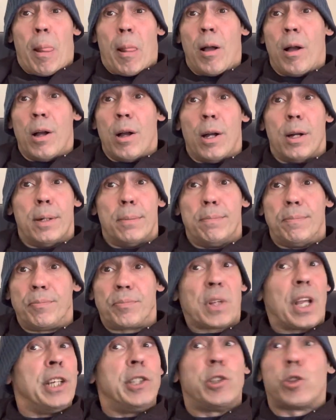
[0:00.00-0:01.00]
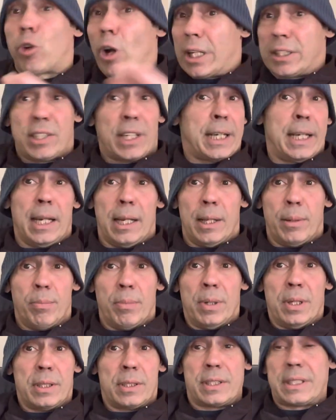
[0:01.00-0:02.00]
Um, he tried to kill him.
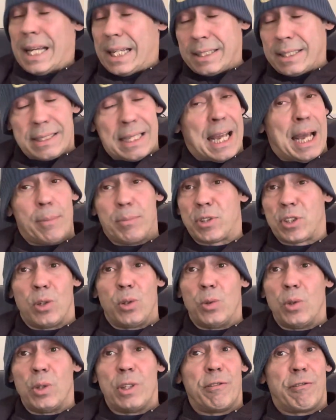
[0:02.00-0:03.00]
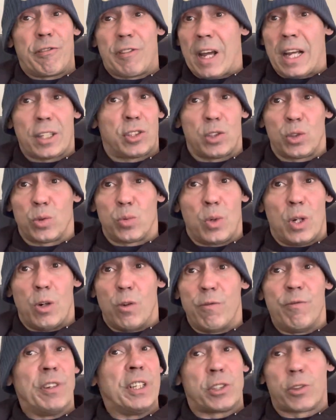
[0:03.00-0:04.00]
That is absolutely fact as well.
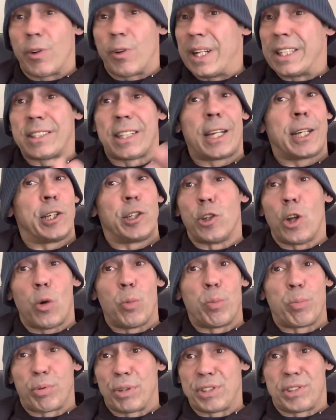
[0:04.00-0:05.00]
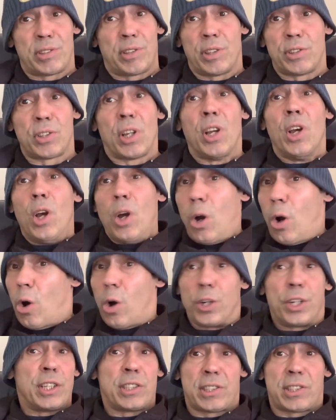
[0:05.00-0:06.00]
Vinter ain't taking no prisoners
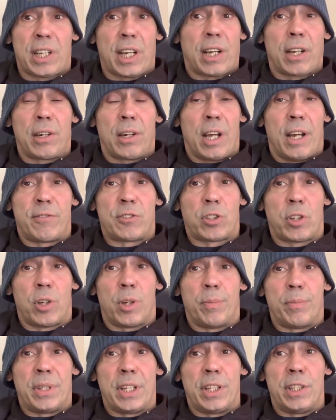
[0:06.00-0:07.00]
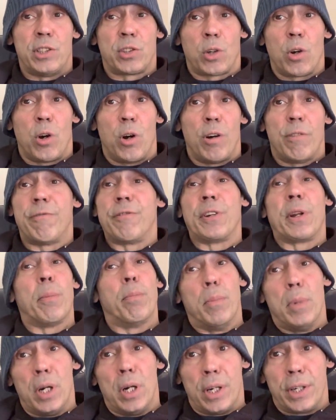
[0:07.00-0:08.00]
on this second life term that he's got for the
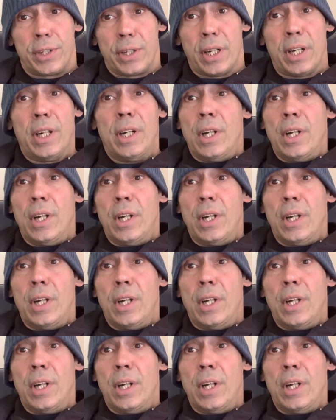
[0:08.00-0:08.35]
murder